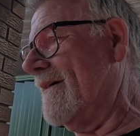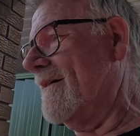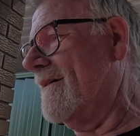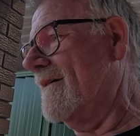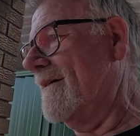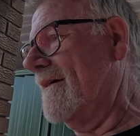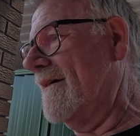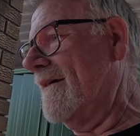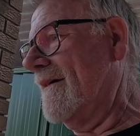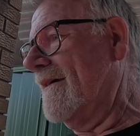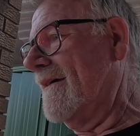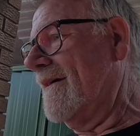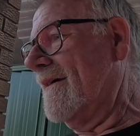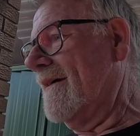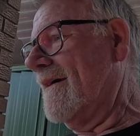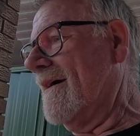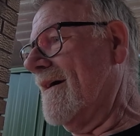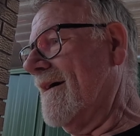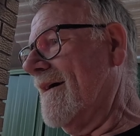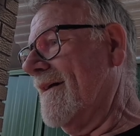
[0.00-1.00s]
it,
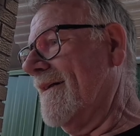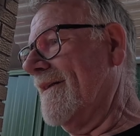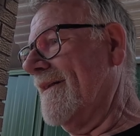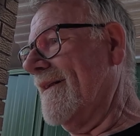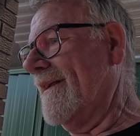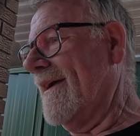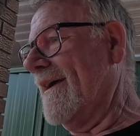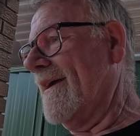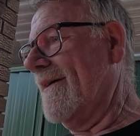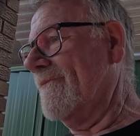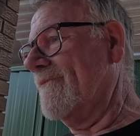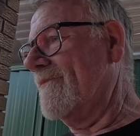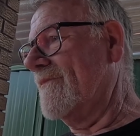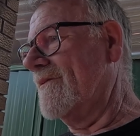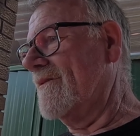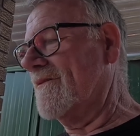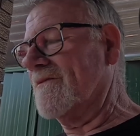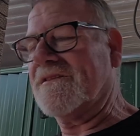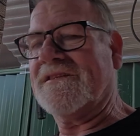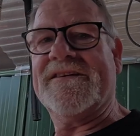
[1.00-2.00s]
and
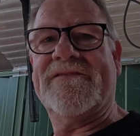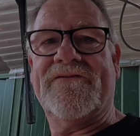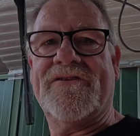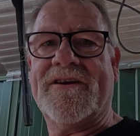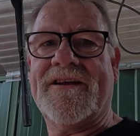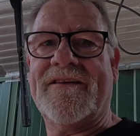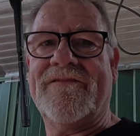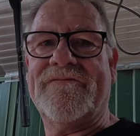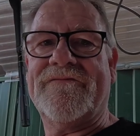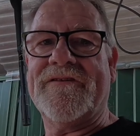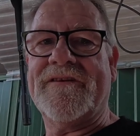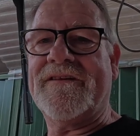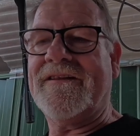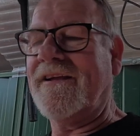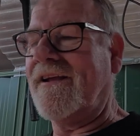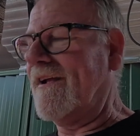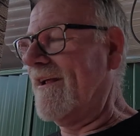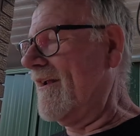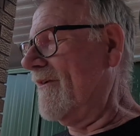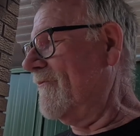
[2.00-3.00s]
I'll see if I can fit
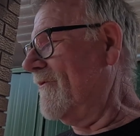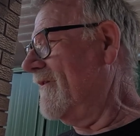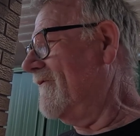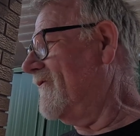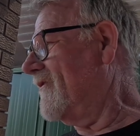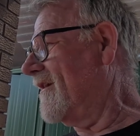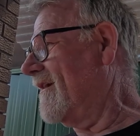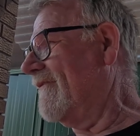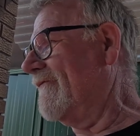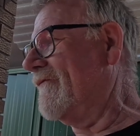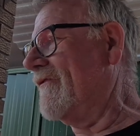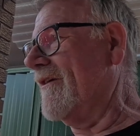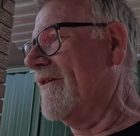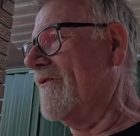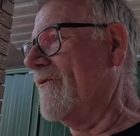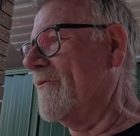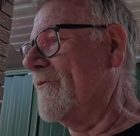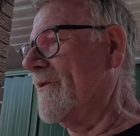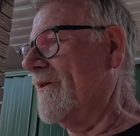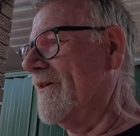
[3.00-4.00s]
it anyway, if I can
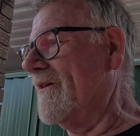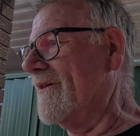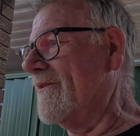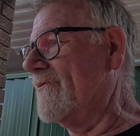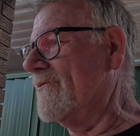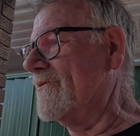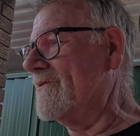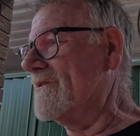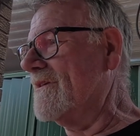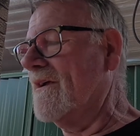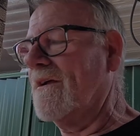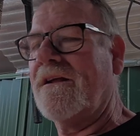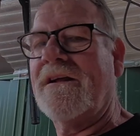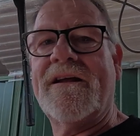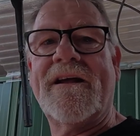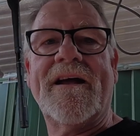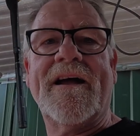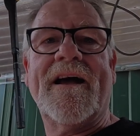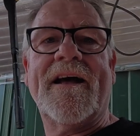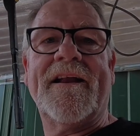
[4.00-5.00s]
find out where it goes,
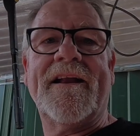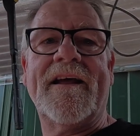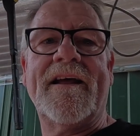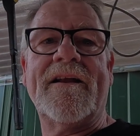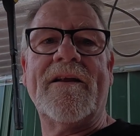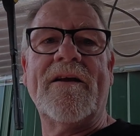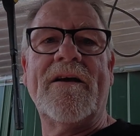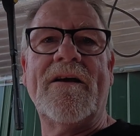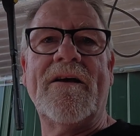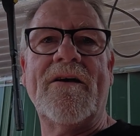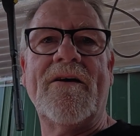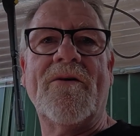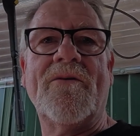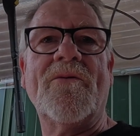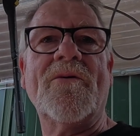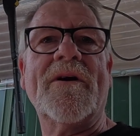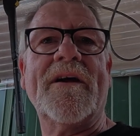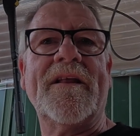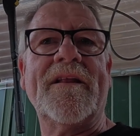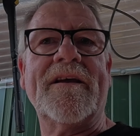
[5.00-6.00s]
and then
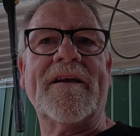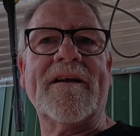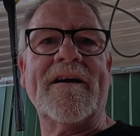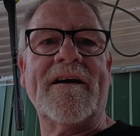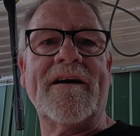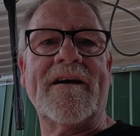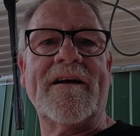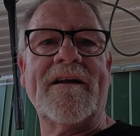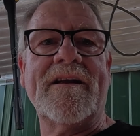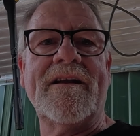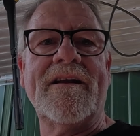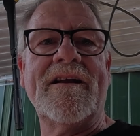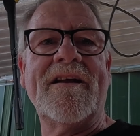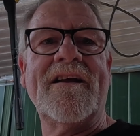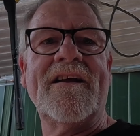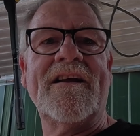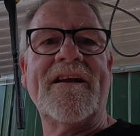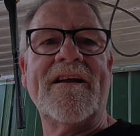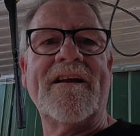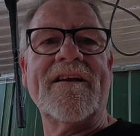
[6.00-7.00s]
I'll get the car
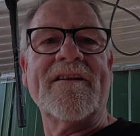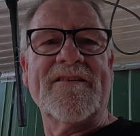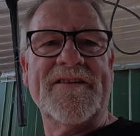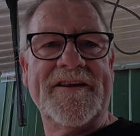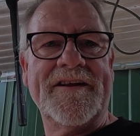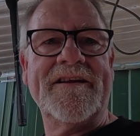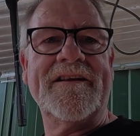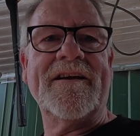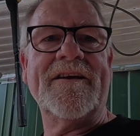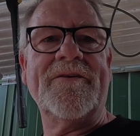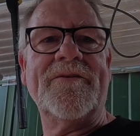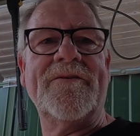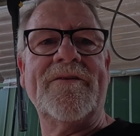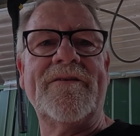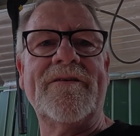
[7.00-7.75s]
cleaned out.